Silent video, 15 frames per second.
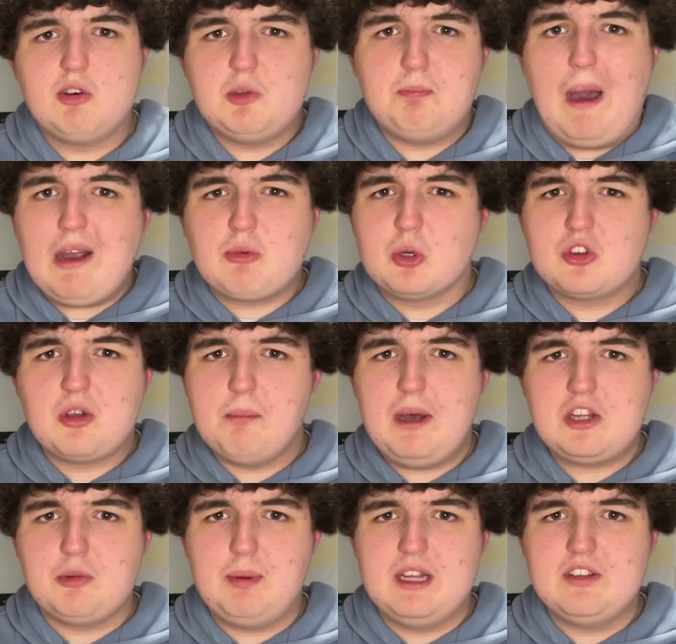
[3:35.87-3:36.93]
is backwards
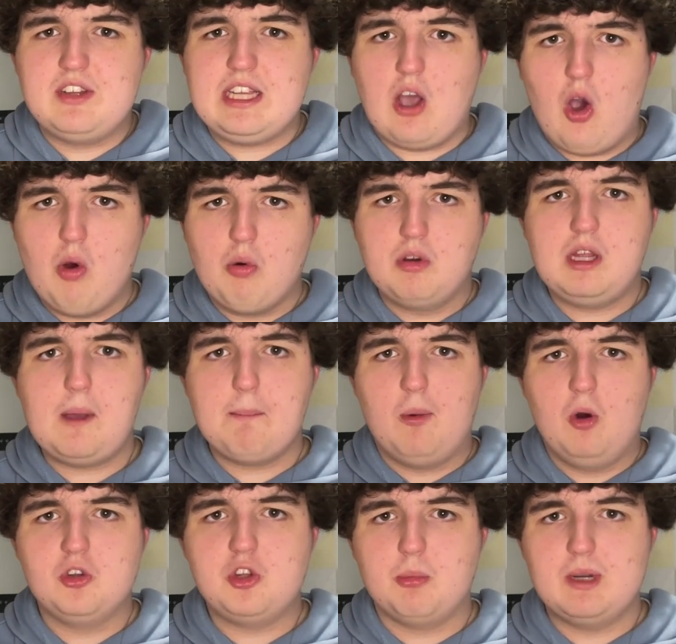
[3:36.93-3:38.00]
compatibility only
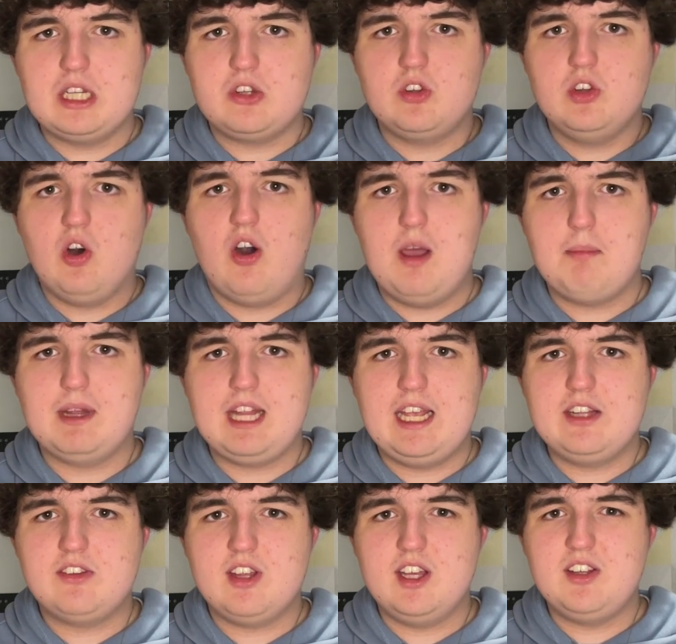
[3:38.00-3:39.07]
important when it's not
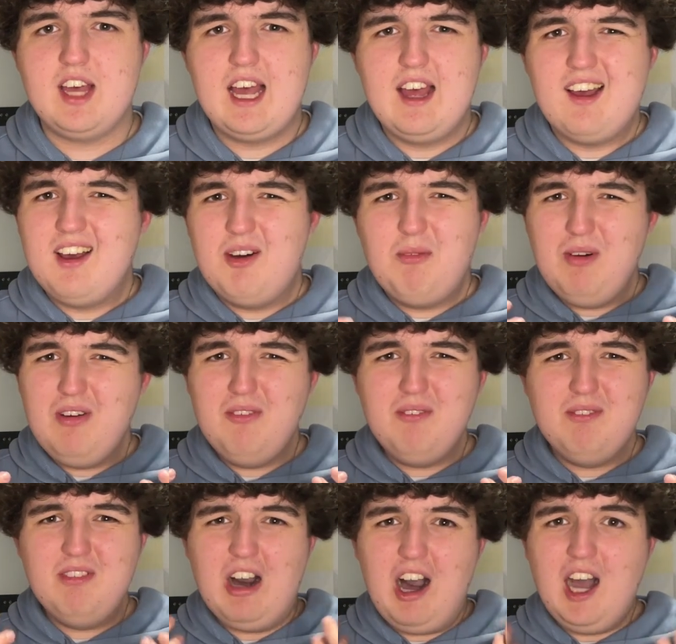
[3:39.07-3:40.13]
emulated? Well,
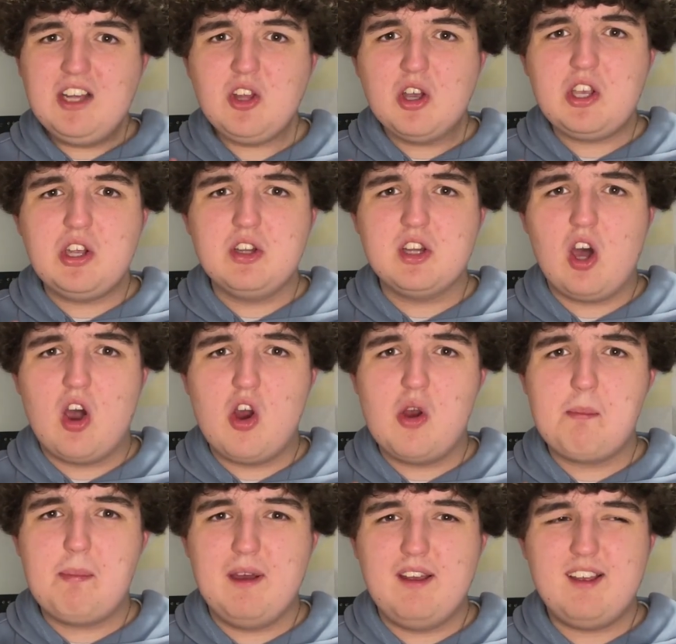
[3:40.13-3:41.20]
I'd argue no,
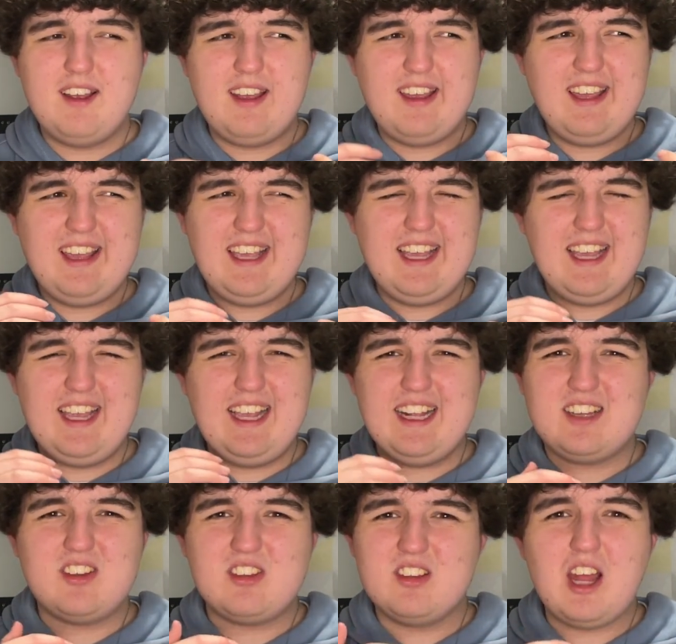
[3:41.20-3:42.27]
but
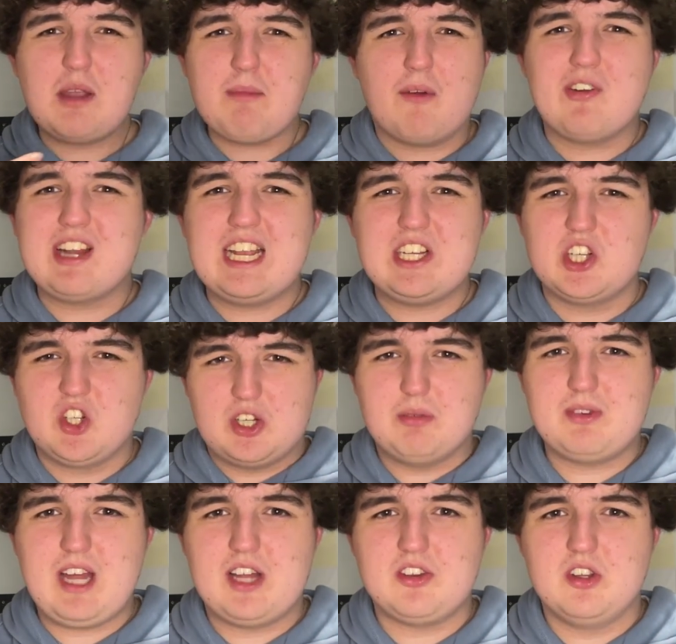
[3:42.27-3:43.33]
it's like my relationship
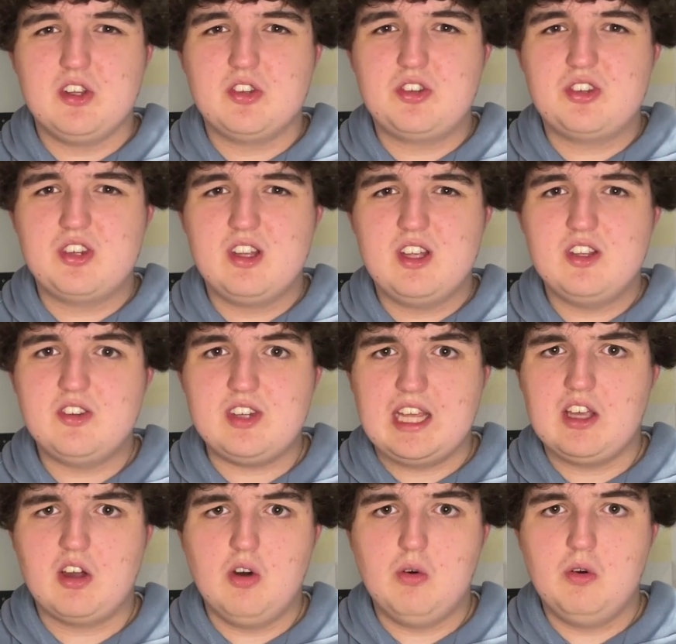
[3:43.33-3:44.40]
status.
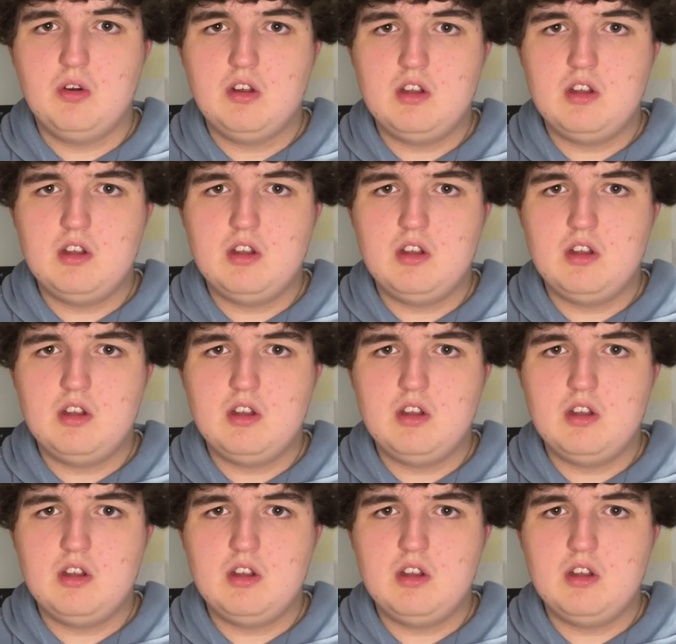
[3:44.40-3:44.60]
Single.